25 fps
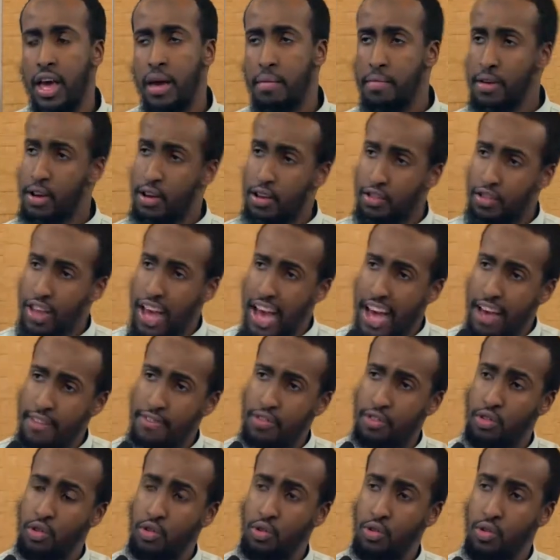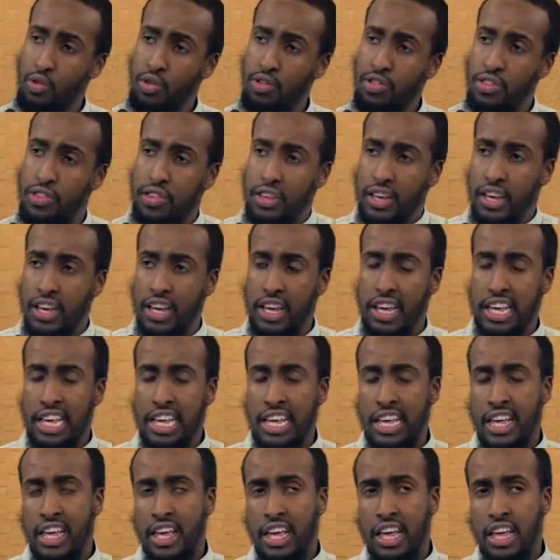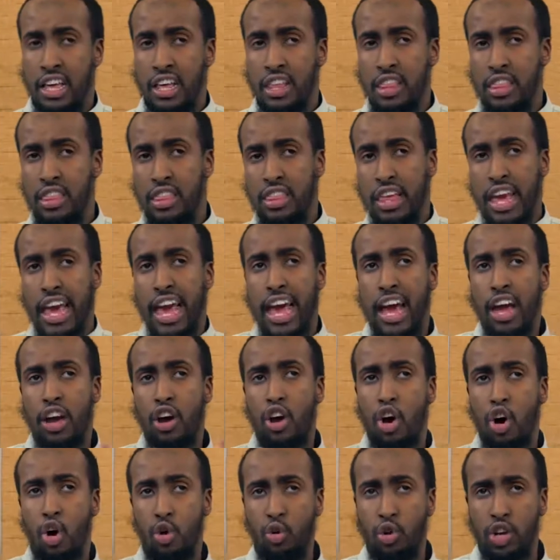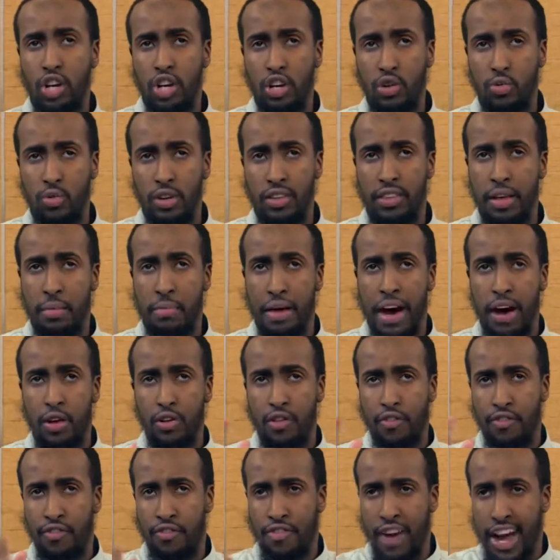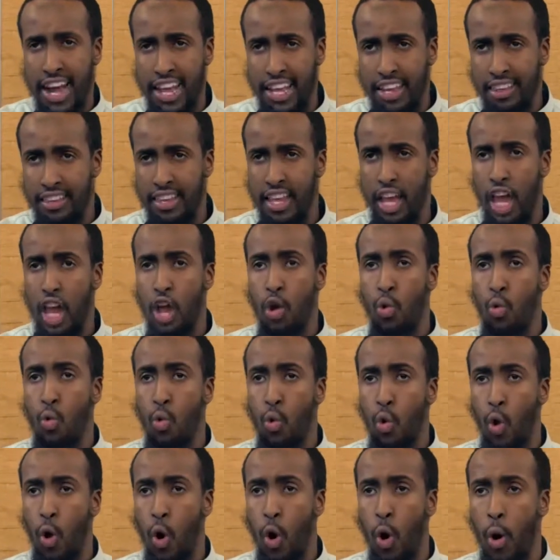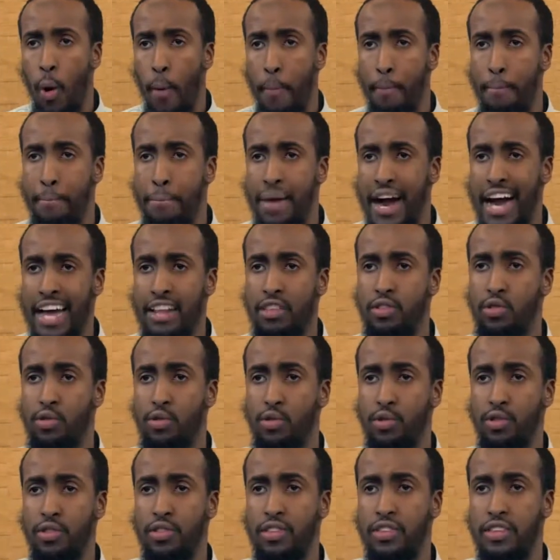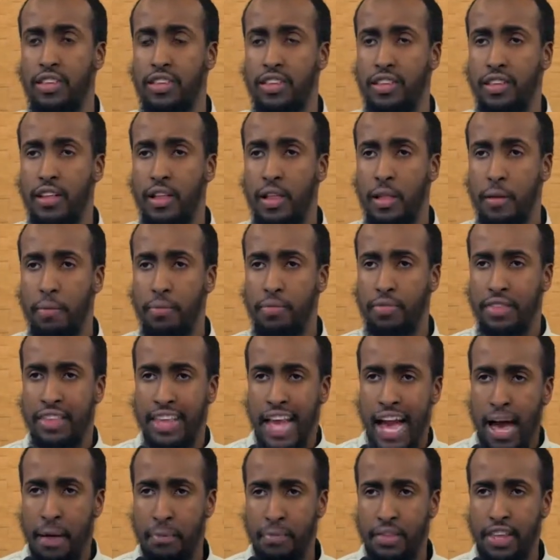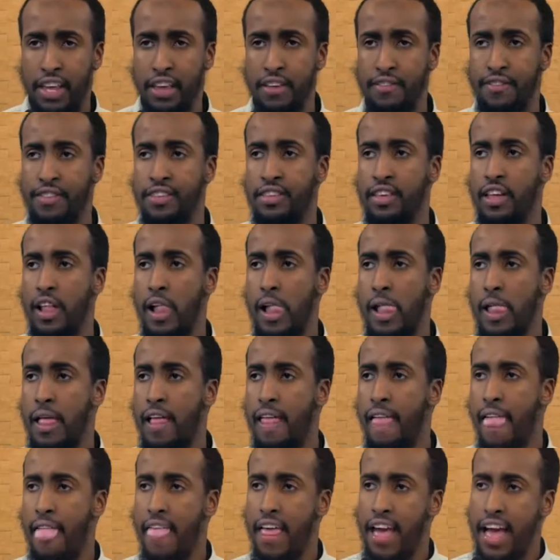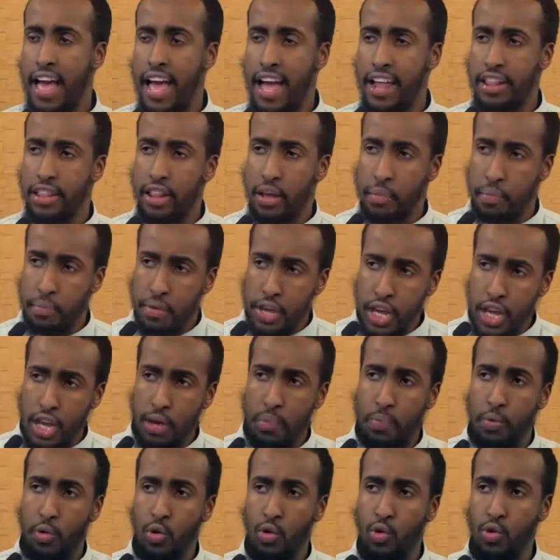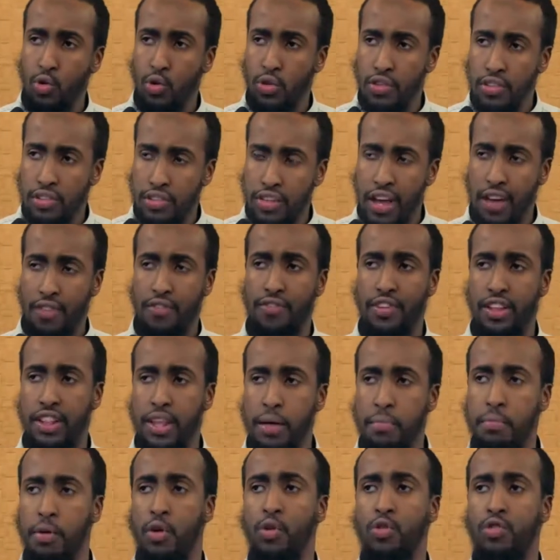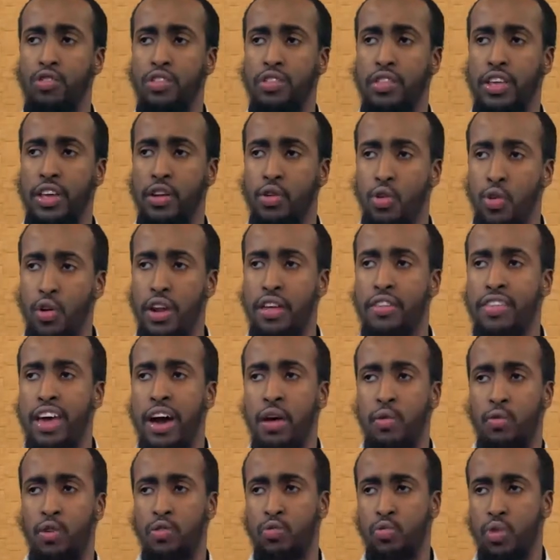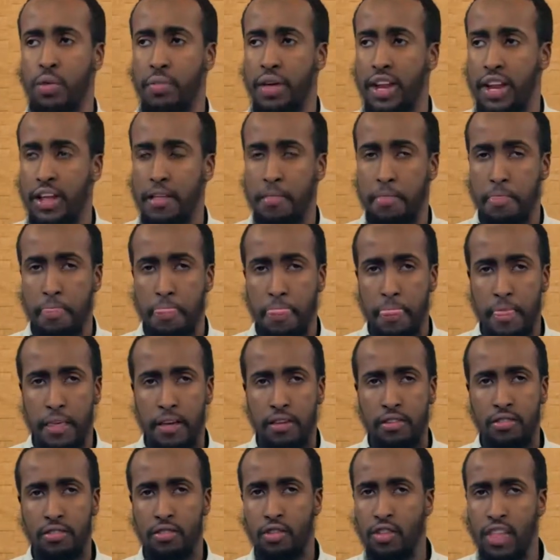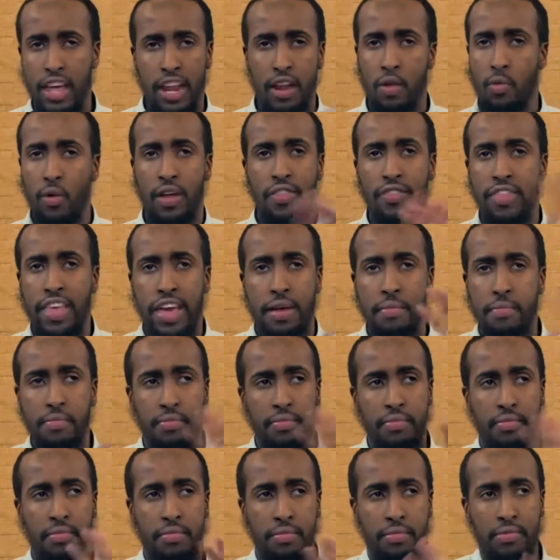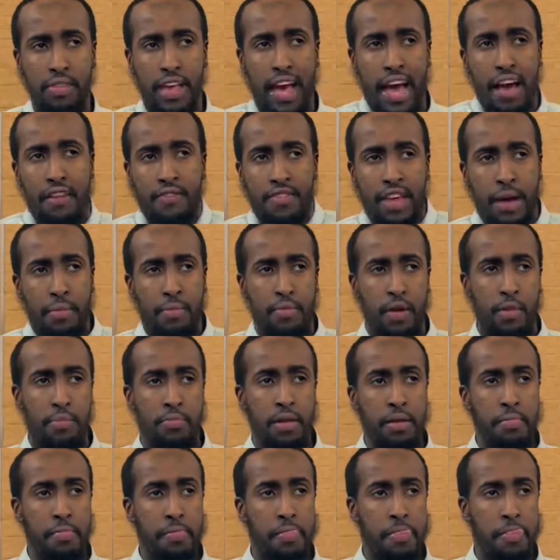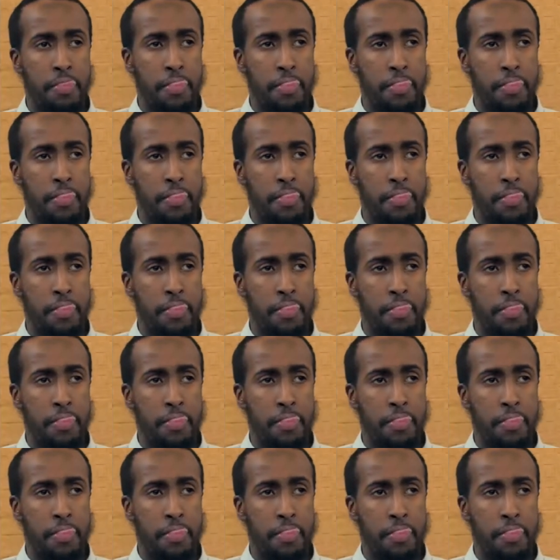Because you have to see their culture was about fighting, war, battles, captives, and the people who suffered the most in all of that was women. So they didn't want them to have that problem.